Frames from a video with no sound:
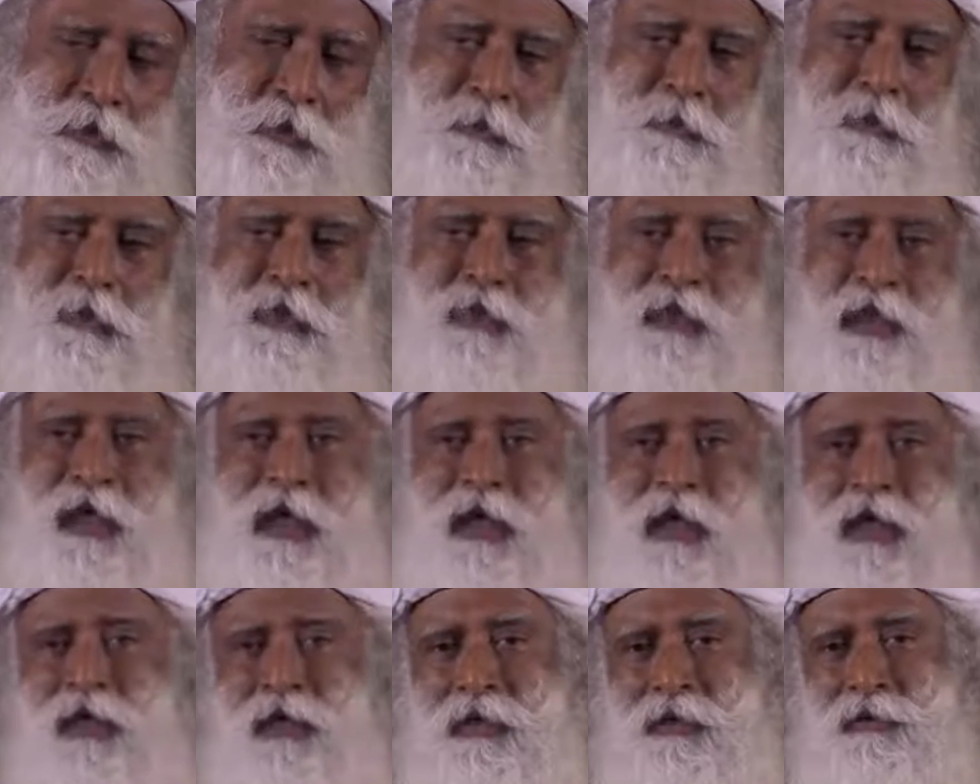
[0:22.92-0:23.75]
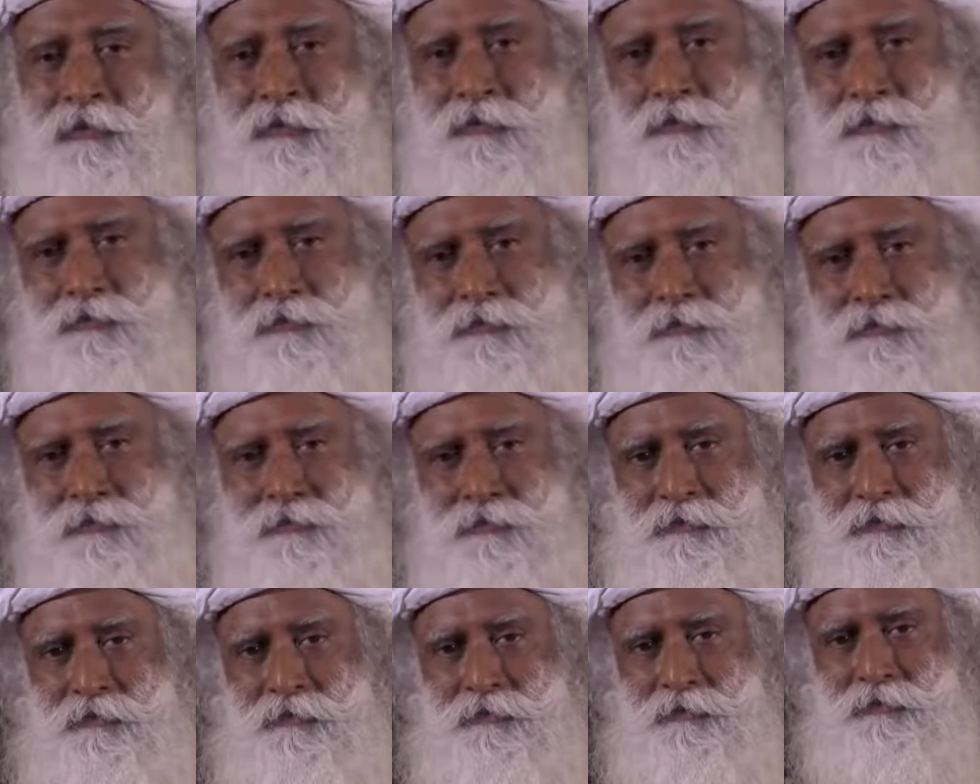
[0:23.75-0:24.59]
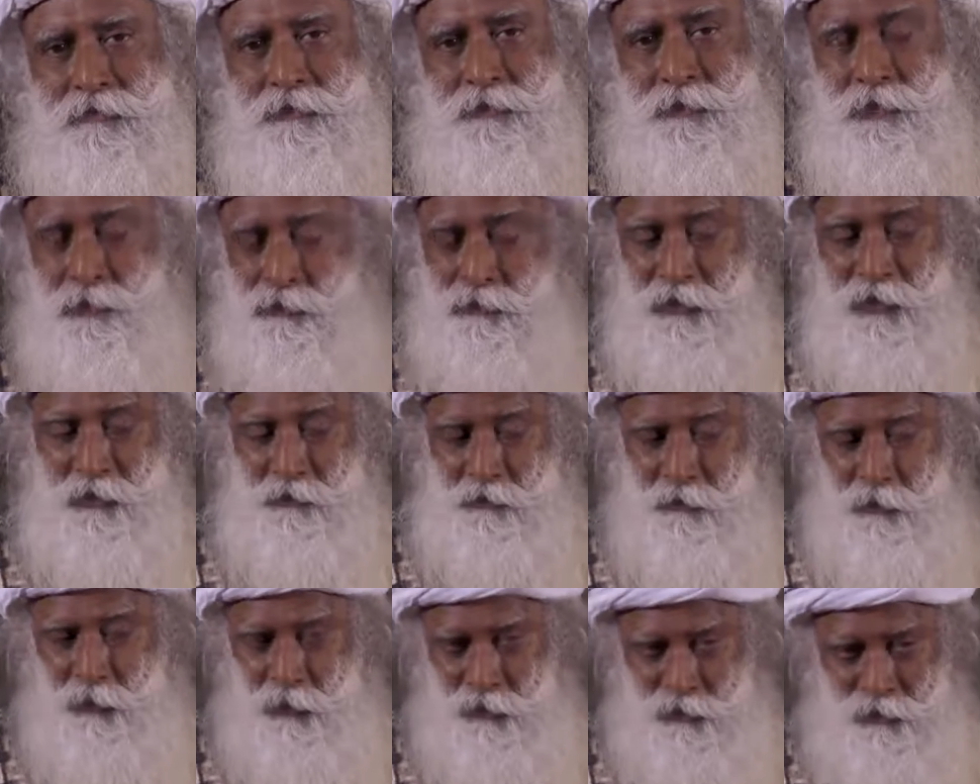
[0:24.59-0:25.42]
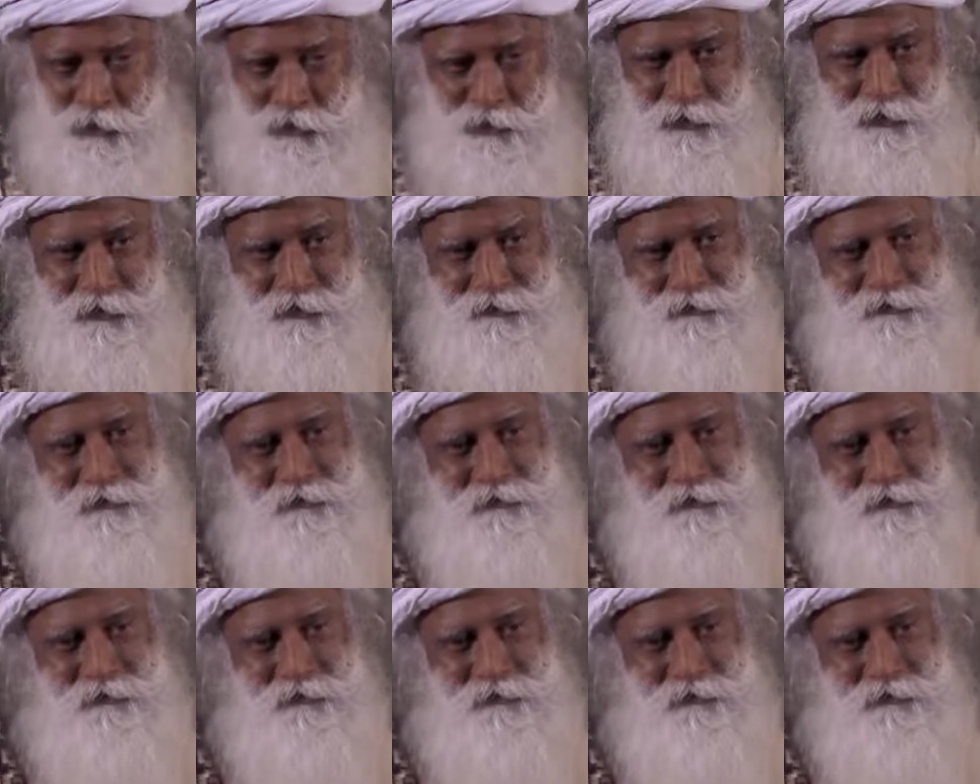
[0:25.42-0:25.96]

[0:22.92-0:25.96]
people die. It's very important.